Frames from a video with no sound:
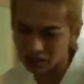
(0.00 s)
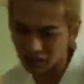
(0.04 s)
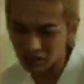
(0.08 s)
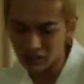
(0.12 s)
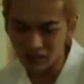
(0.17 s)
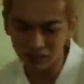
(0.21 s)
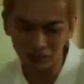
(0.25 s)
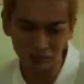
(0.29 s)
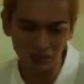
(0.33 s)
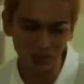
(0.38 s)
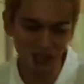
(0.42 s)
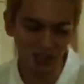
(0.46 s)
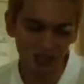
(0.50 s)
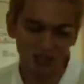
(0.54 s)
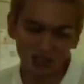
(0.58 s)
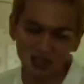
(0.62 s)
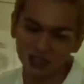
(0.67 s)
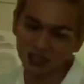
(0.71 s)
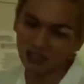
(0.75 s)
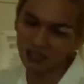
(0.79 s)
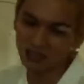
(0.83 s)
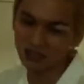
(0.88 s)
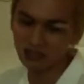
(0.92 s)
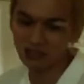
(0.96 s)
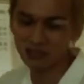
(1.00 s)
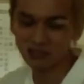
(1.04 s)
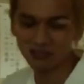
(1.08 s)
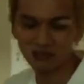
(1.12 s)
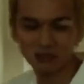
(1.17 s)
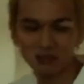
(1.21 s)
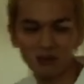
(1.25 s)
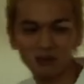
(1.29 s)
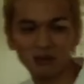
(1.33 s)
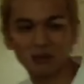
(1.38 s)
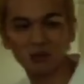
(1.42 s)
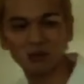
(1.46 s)
his
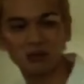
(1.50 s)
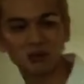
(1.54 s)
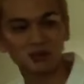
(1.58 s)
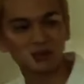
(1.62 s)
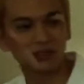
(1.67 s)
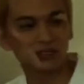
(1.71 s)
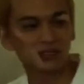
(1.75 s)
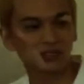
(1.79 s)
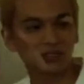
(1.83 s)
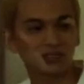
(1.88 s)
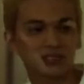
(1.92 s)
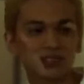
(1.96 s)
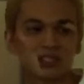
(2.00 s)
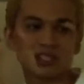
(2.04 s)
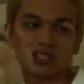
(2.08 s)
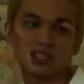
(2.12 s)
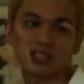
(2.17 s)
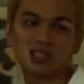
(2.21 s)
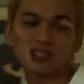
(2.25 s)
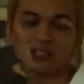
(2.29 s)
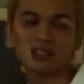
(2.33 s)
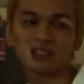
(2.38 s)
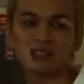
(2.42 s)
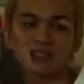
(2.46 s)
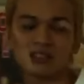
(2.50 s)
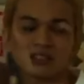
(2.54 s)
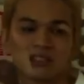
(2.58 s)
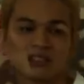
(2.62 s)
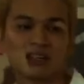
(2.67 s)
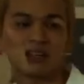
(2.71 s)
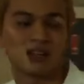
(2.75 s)
role in Tokyo